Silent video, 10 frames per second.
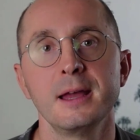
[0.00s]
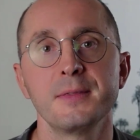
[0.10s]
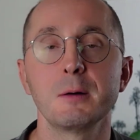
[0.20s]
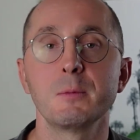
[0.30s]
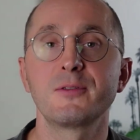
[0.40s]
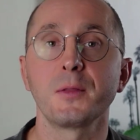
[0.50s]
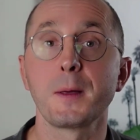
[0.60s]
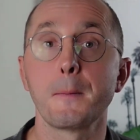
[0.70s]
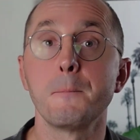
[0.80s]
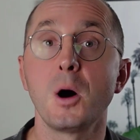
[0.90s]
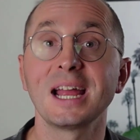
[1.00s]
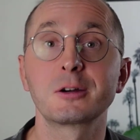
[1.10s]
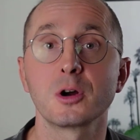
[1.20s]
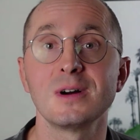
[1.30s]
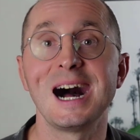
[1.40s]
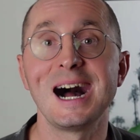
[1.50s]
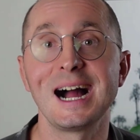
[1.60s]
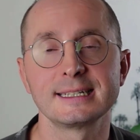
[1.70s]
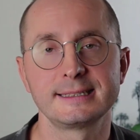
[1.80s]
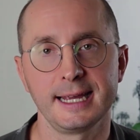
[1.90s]
Then we've got the
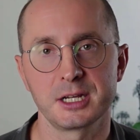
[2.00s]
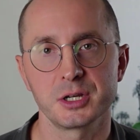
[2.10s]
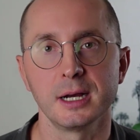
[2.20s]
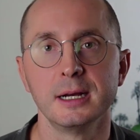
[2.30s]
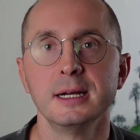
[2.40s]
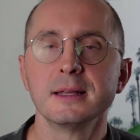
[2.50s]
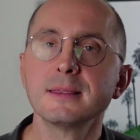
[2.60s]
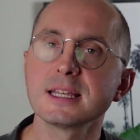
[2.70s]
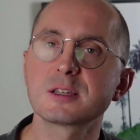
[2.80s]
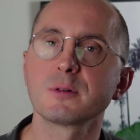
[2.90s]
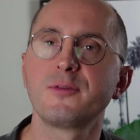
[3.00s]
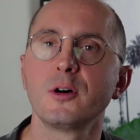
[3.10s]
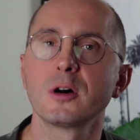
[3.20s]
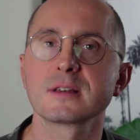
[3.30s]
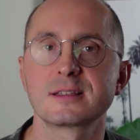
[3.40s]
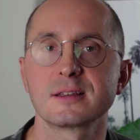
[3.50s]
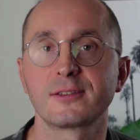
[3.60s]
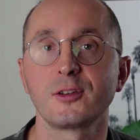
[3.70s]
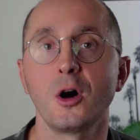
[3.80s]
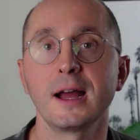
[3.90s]
microarchitecture. This refers to the
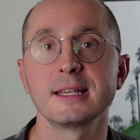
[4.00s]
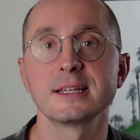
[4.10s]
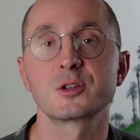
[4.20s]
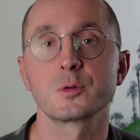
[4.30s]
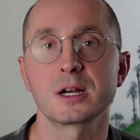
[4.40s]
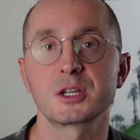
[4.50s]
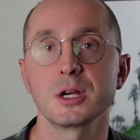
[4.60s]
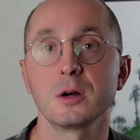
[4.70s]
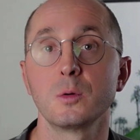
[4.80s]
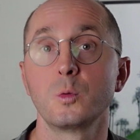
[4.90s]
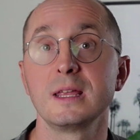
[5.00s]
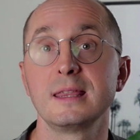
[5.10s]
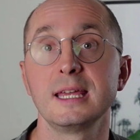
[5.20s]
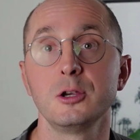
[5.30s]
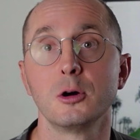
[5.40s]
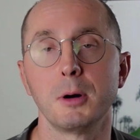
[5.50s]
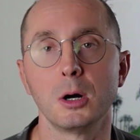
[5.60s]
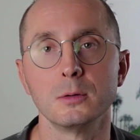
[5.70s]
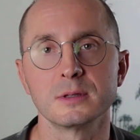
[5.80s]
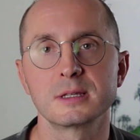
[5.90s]
tiny structure within your
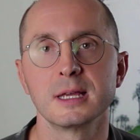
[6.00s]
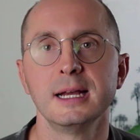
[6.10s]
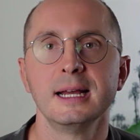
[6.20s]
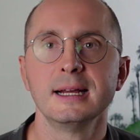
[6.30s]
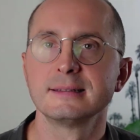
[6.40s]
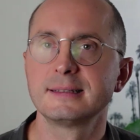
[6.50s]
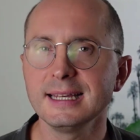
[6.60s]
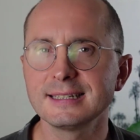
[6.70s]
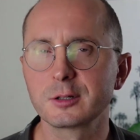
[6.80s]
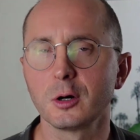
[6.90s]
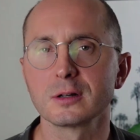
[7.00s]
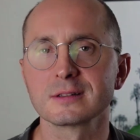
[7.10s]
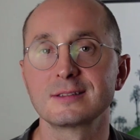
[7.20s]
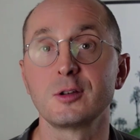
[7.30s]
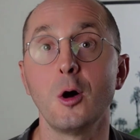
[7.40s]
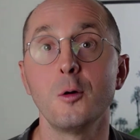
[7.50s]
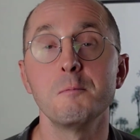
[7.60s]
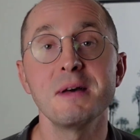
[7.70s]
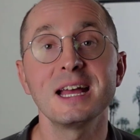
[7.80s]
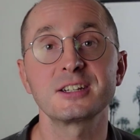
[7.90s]
bones. T-scores don't
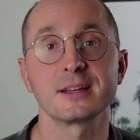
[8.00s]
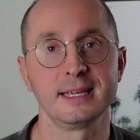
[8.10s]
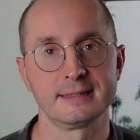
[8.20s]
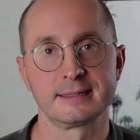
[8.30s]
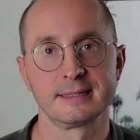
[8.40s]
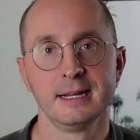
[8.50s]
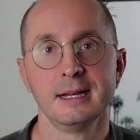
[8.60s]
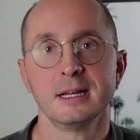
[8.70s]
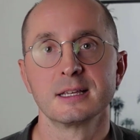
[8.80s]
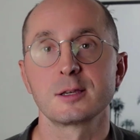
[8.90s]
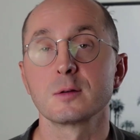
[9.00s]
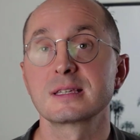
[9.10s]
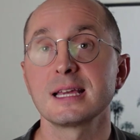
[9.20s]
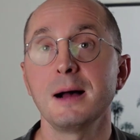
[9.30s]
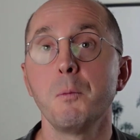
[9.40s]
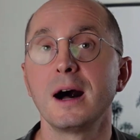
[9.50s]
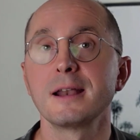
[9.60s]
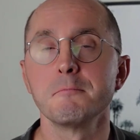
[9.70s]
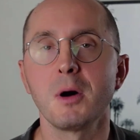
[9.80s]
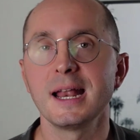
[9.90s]
measure this. So
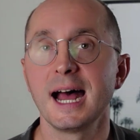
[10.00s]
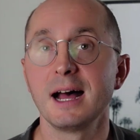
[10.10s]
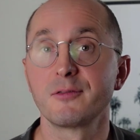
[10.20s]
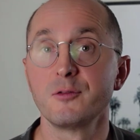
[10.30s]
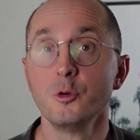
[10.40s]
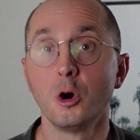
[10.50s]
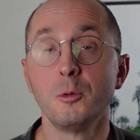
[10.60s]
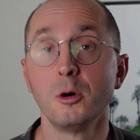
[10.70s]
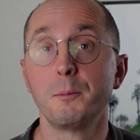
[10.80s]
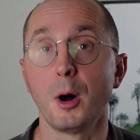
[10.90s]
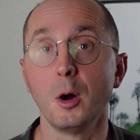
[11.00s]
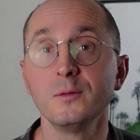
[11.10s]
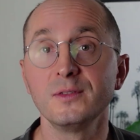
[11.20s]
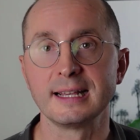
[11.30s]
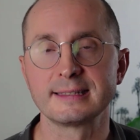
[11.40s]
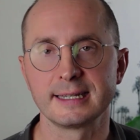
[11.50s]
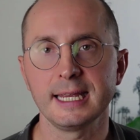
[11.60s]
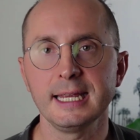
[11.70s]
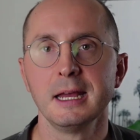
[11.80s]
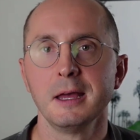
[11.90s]
someone might have normal bone
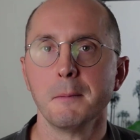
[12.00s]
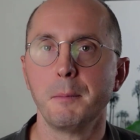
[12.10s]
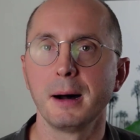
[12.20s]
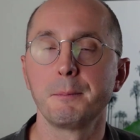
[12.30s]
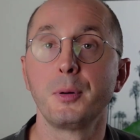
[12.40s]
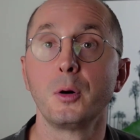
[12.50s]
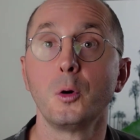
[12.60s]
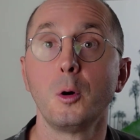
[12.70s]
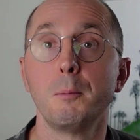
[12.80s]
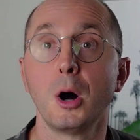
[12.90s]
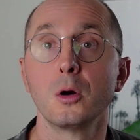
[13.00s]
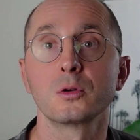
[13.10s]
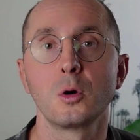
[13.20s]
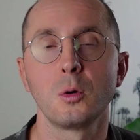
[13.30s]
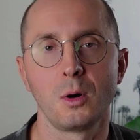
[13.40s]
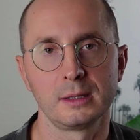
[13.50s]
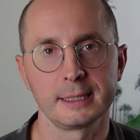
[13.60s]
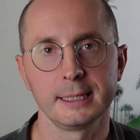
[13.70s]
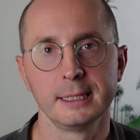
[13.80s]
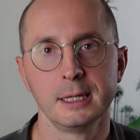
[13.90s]
density, but poor bone
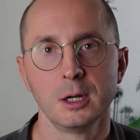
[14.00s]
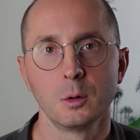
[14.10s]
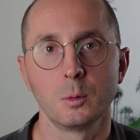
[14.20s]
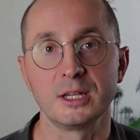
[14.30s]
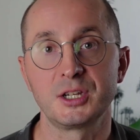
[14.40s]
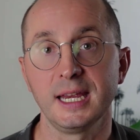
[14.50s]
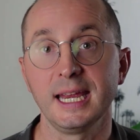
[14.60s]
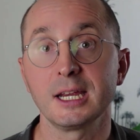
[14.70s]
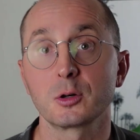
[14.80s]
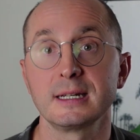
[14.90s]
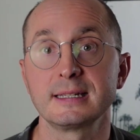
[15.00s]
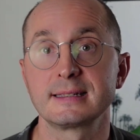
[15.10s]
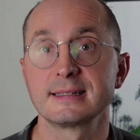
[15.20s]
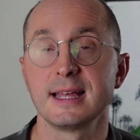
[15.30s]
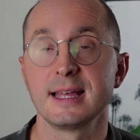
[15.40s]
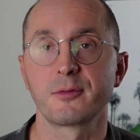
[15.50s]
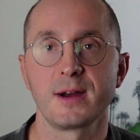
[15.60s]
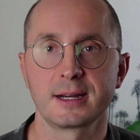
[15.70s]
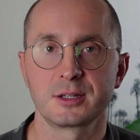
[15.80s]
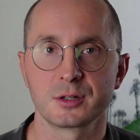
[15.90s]
quality, which increases their
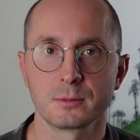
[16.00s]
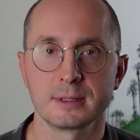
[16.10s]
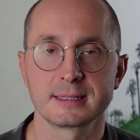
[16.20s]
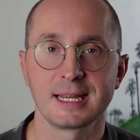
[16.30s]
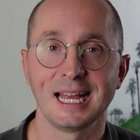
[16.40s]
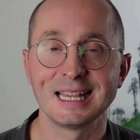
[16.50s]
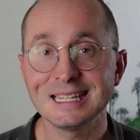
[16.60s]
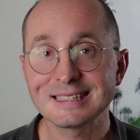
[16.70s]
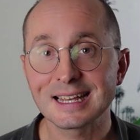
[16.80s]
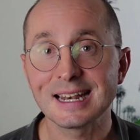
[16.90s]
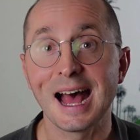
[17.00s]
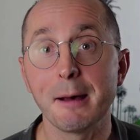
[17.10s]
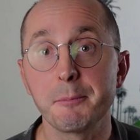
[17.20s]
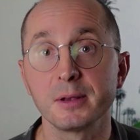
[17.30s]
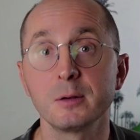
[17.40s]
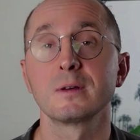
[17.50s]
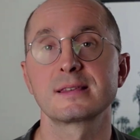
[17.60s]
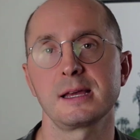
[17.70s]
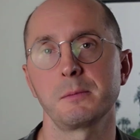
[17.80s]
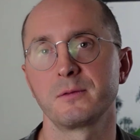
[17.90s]
fracture risk. And this can happen with
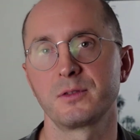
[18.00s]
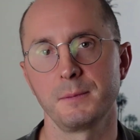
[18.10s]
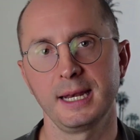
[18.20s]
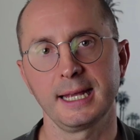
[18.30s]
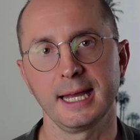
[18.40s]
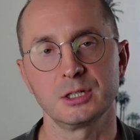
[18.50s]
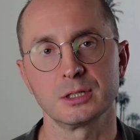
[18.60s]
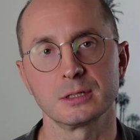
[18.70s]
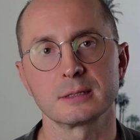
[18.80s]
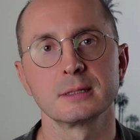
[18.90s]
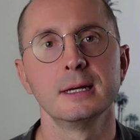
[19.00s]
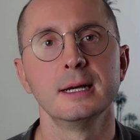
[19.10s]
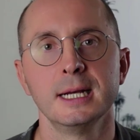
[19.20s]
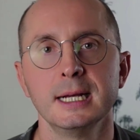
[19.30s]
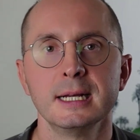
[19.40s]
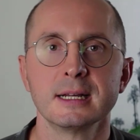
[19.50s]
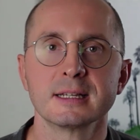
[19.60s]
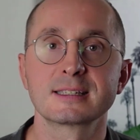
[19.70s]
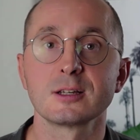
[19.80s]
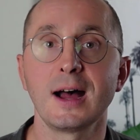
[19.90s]
some of the medications.
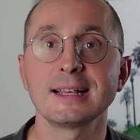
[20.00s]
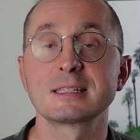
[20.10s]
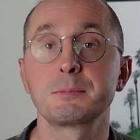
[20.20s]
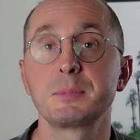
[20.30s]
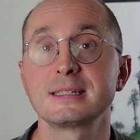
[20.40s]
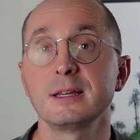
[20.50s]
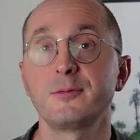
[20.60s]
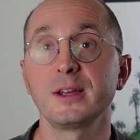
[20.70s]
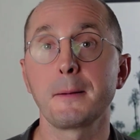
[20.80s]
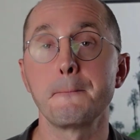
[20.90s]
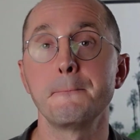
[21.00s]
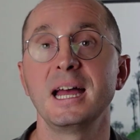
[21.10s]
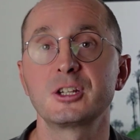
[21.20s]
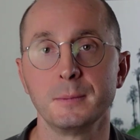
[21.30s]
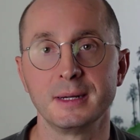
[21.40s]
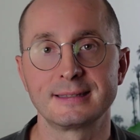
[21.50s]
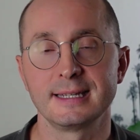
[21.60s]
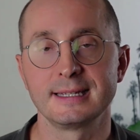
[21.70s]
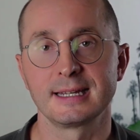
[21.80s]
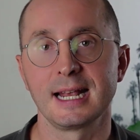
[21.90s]
Site-specific measurements
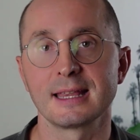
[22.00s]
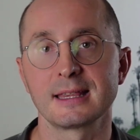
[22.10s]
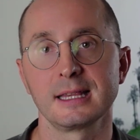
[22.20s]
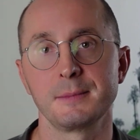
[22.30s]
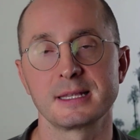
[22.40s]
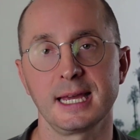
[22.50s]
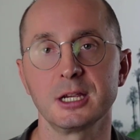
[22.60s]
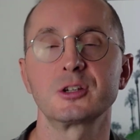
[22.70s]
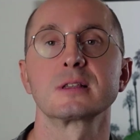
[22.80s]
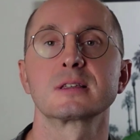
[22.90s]
is another limitation.